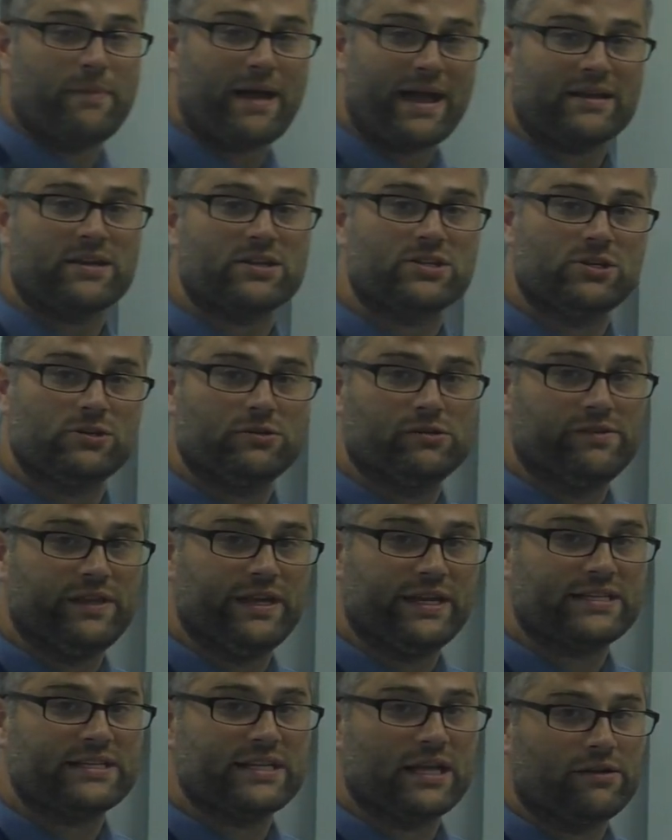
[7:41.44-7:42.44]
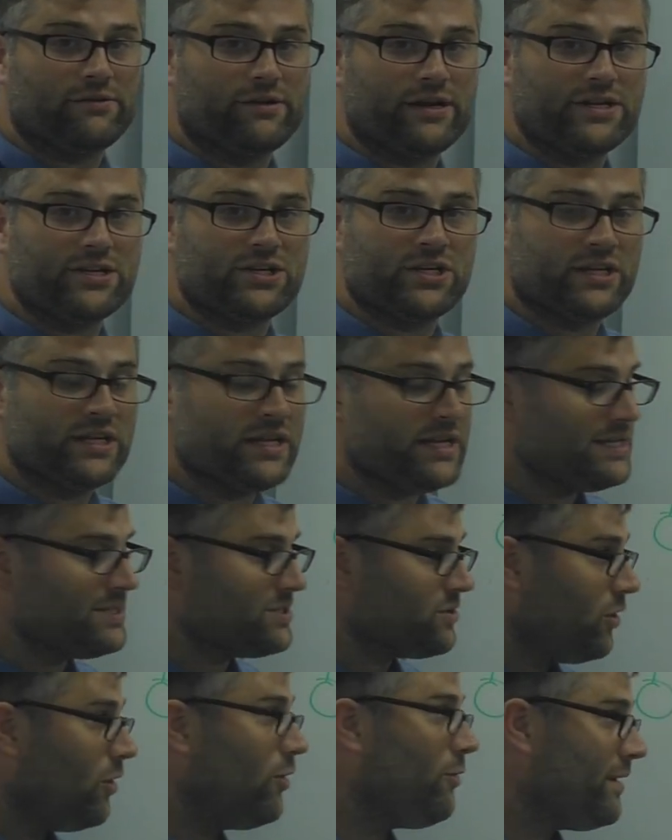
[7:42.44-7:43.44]
magnitude of the acceleration
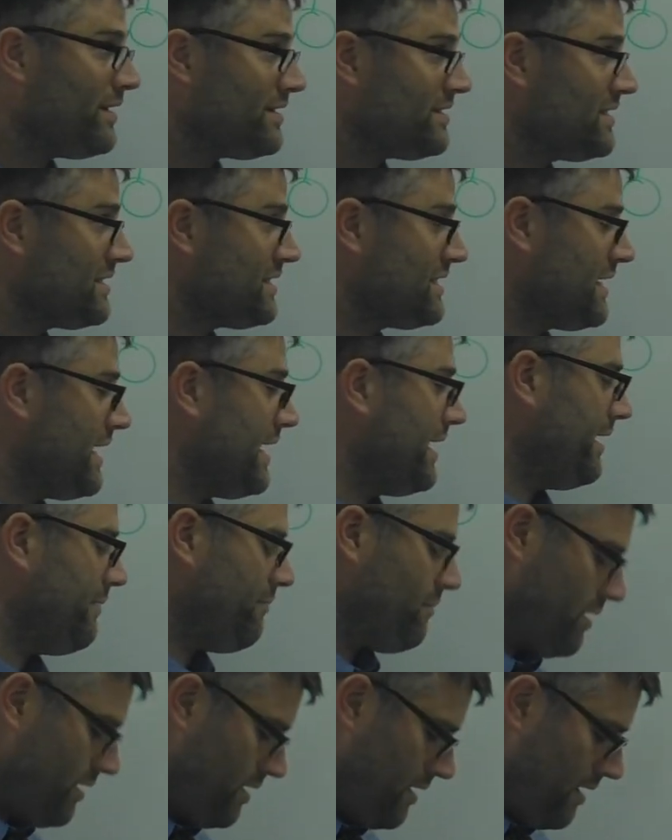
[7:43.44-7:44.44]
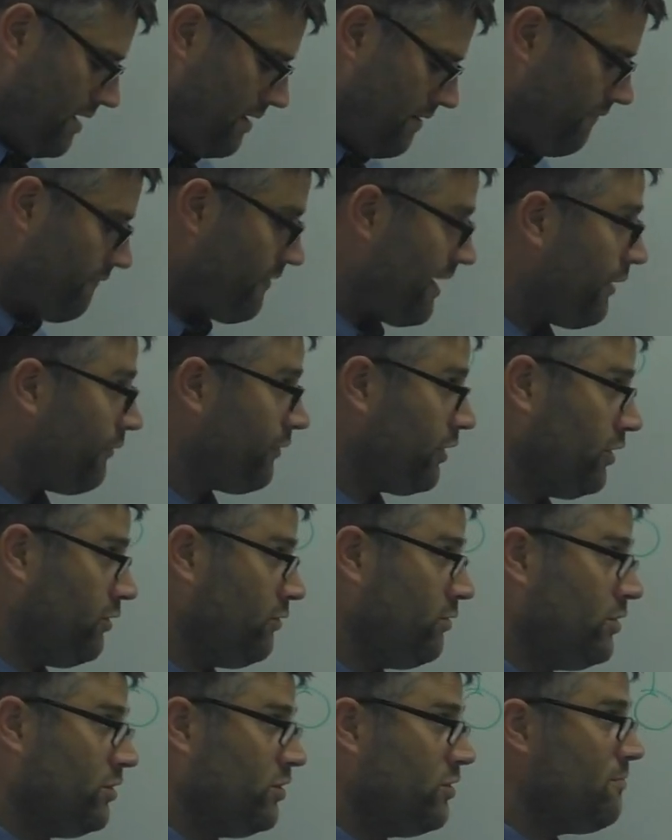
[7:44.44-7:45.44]
is always the same
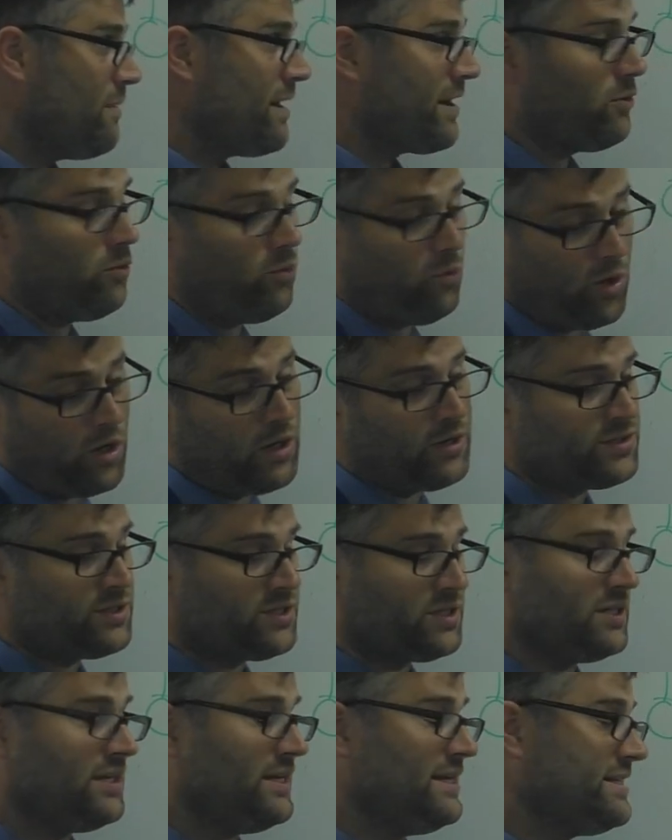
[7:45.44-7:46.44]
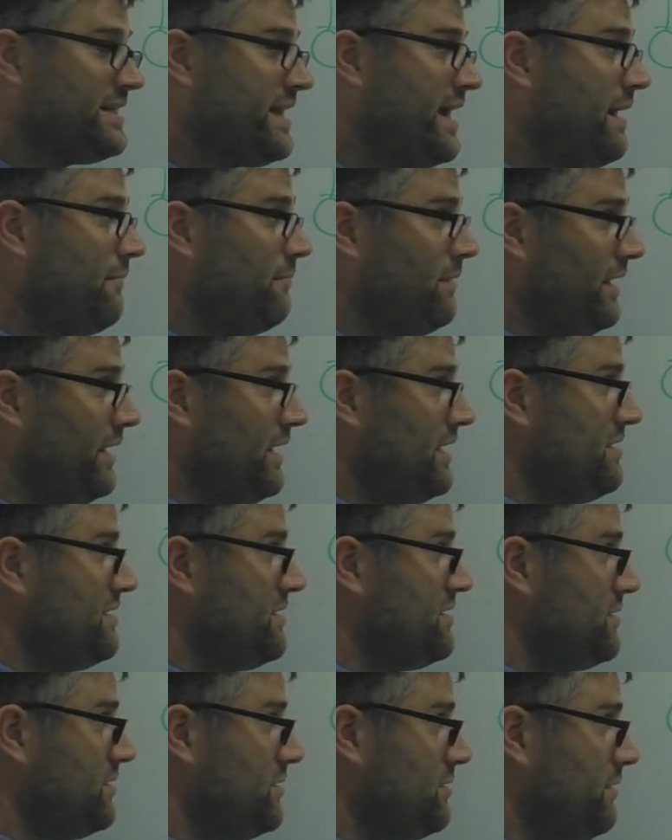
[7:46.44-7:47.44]
value no matter what is happening in
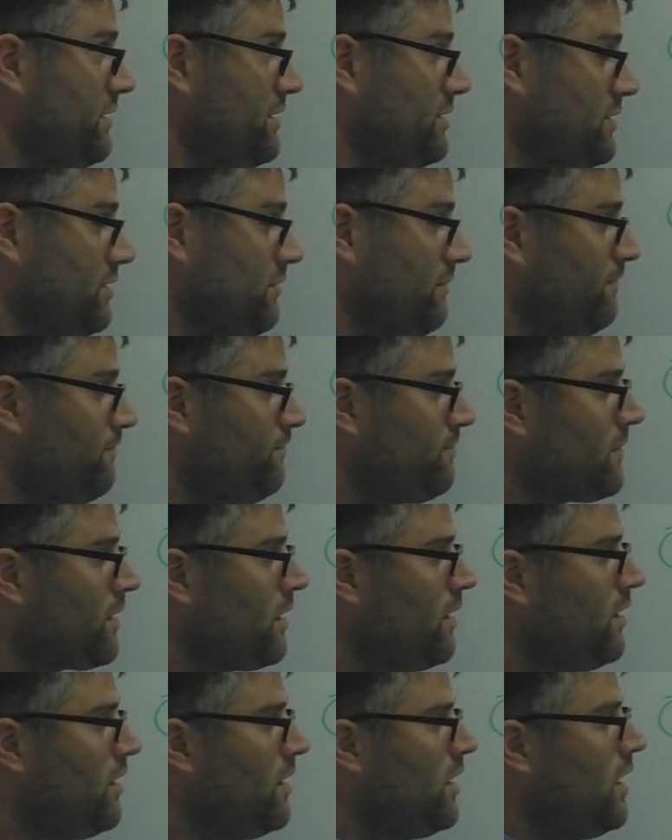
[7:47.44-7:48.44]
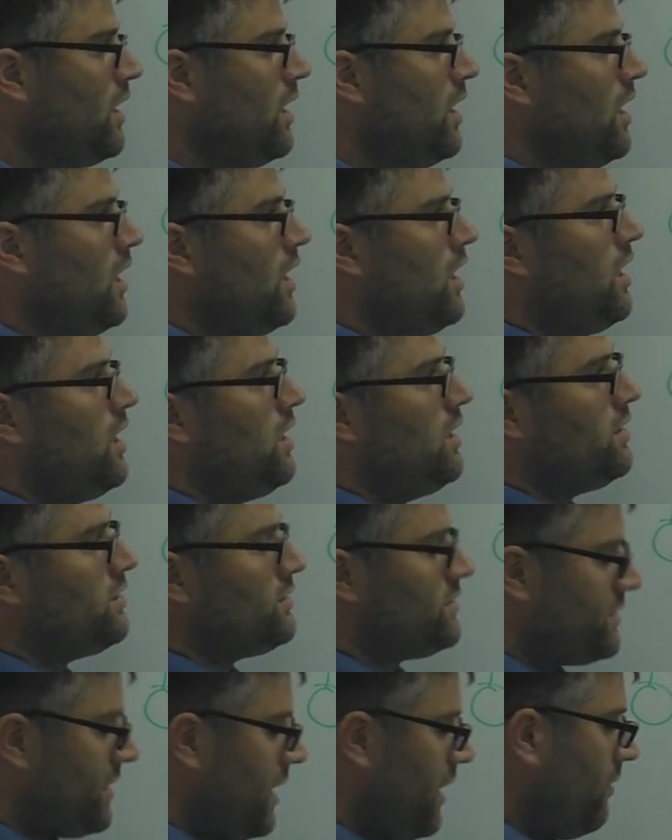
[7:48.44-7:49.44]
this situation.
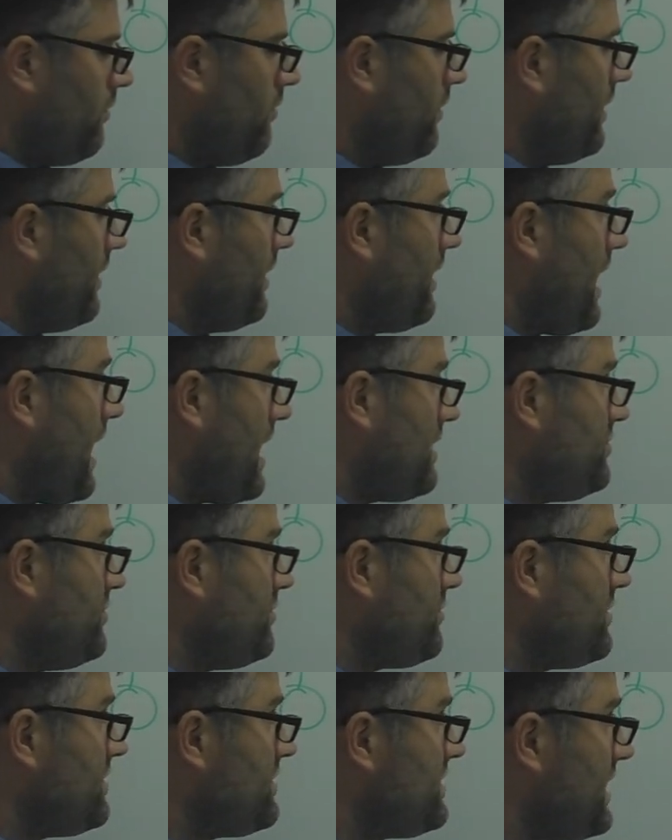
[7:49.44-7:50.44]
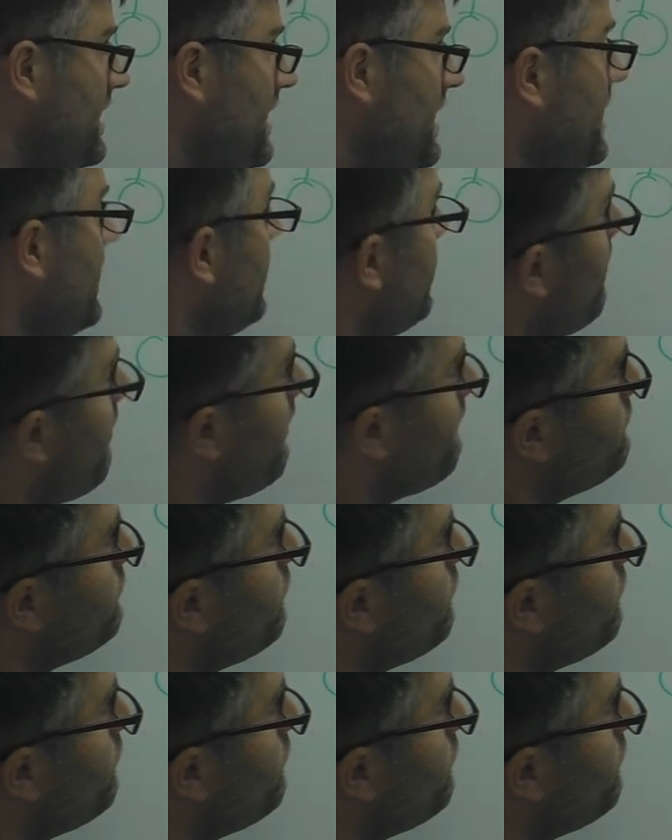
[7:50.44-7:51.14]
So as you can see here, I've